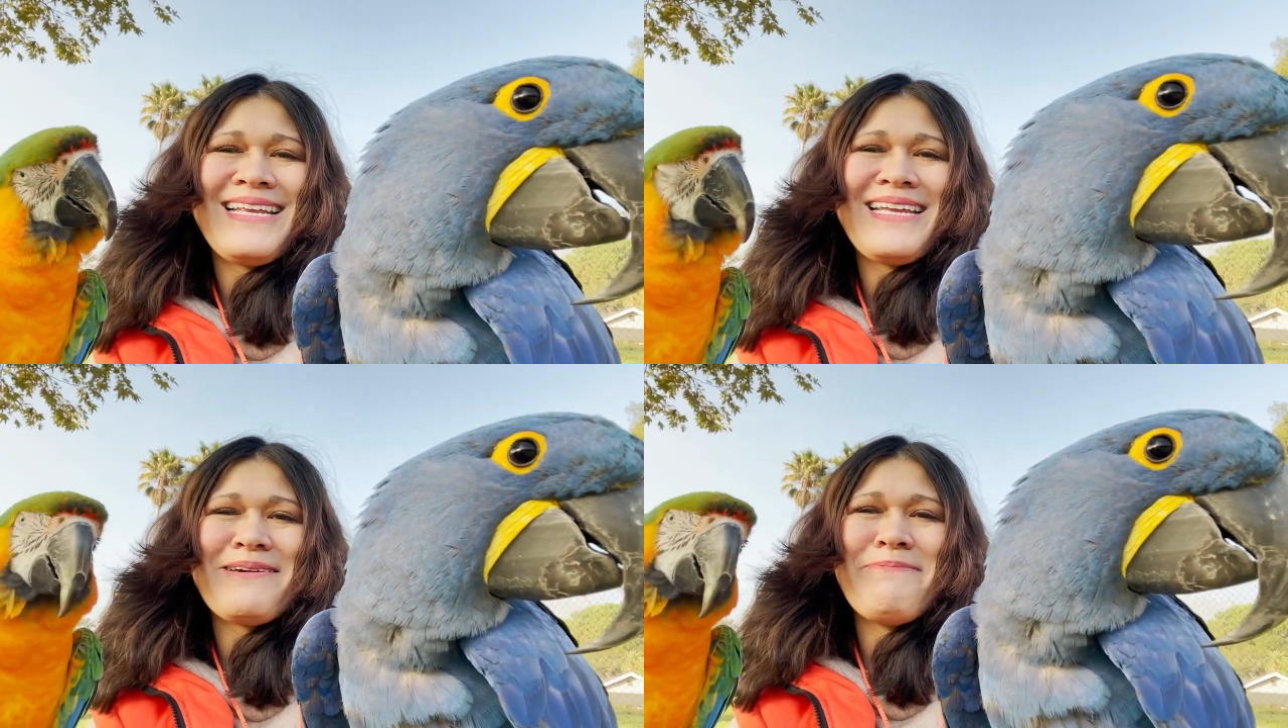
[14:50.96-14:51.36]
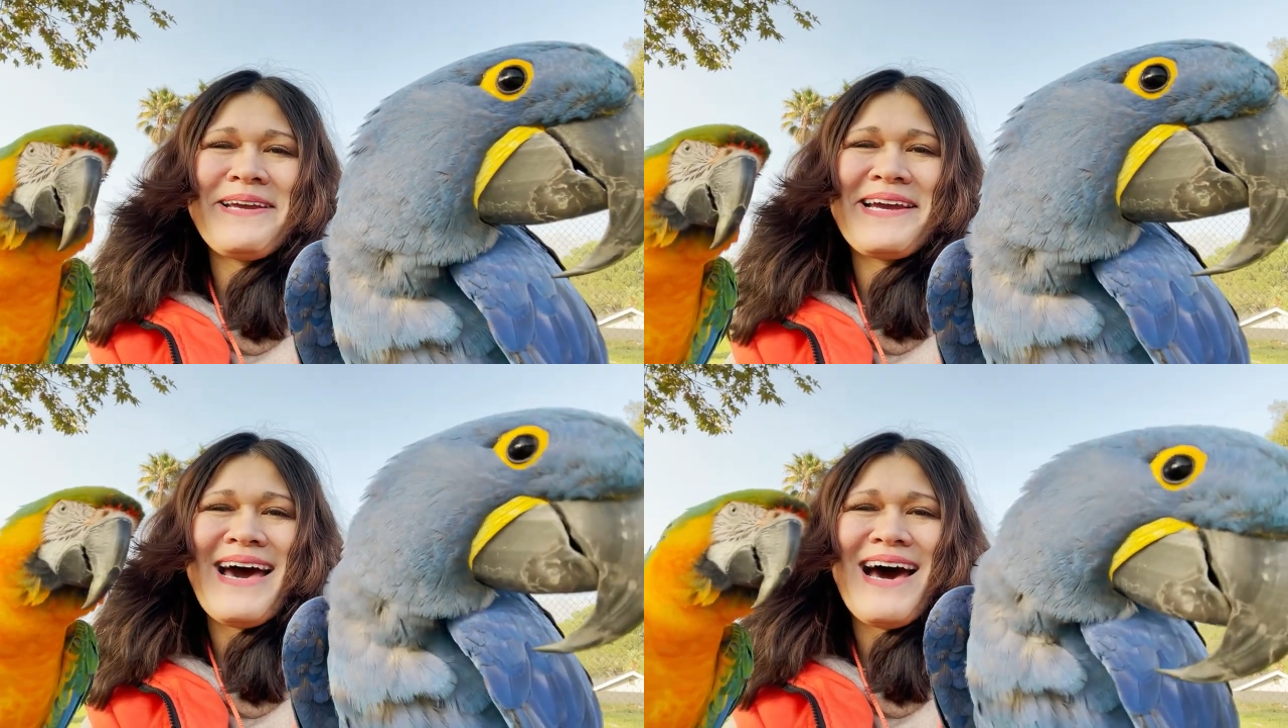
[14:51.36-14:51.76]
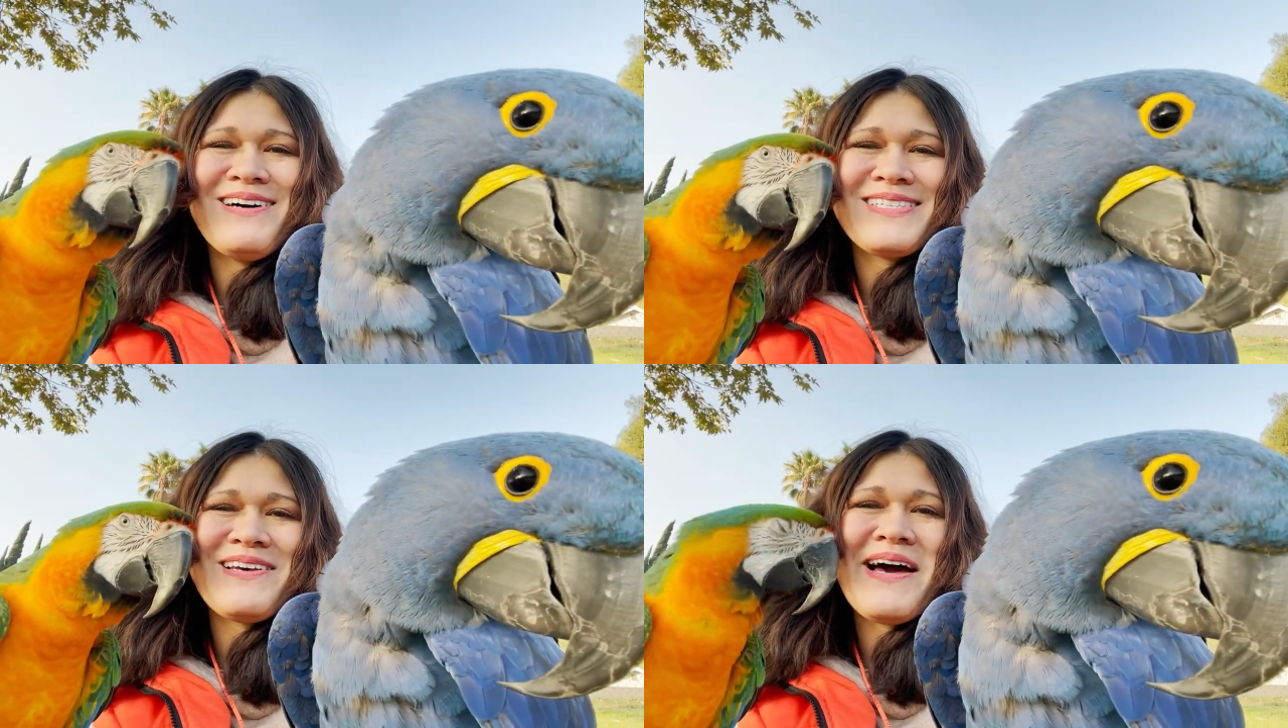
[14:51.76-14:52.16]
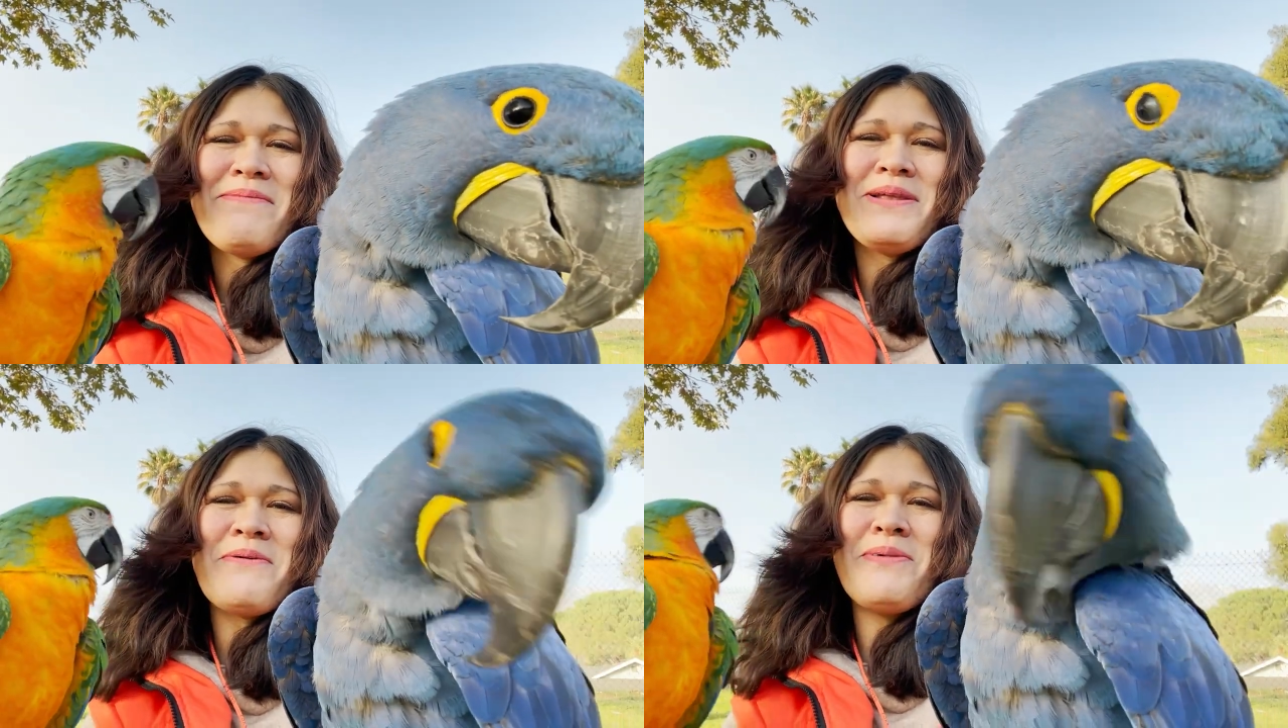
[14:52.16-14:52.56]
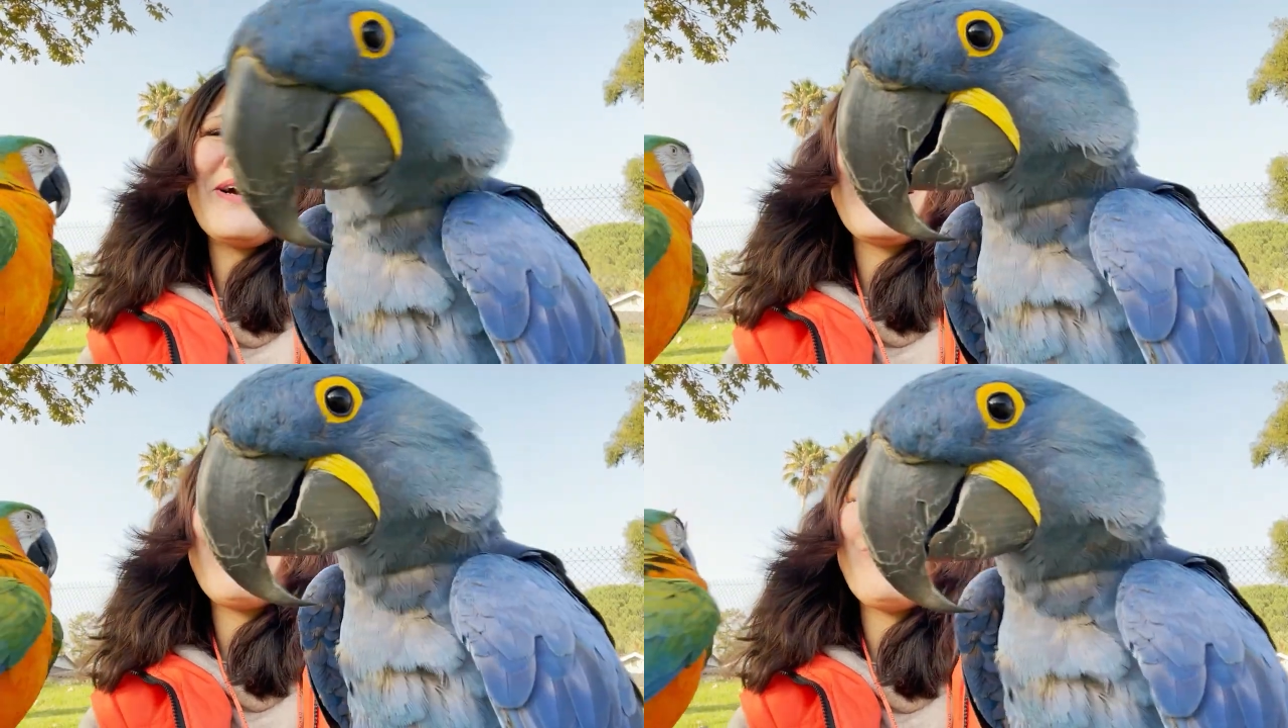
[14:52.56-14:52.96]
I need a bigger house so I'm in the
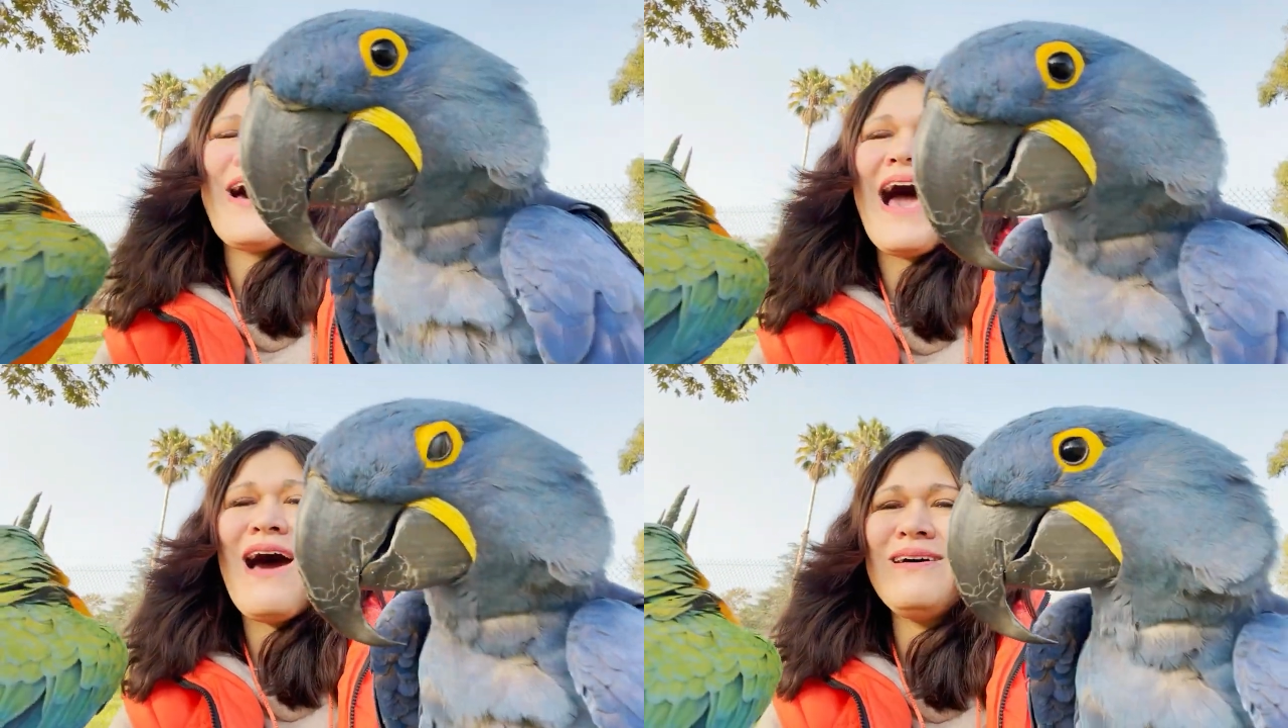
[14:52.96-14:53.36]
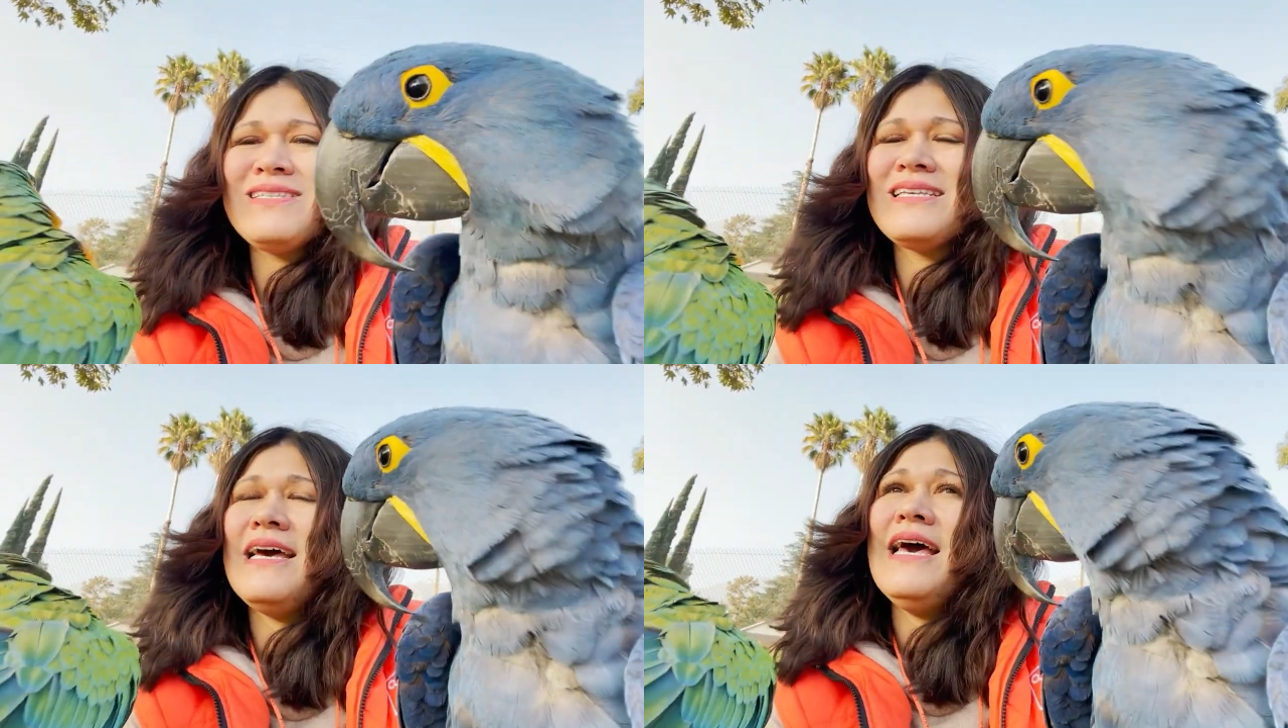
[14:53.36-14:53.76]
market for a house